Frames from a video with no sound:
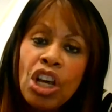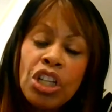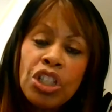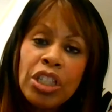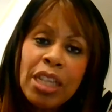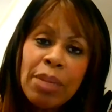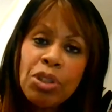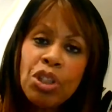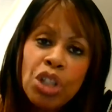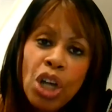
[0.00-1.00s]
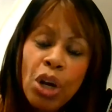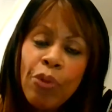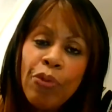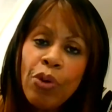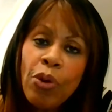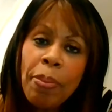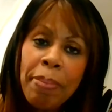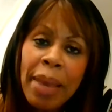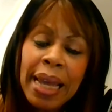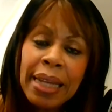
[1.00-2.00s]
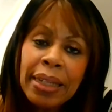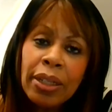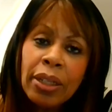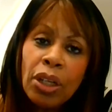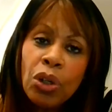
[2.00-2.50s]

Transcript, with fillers: she seems to go for men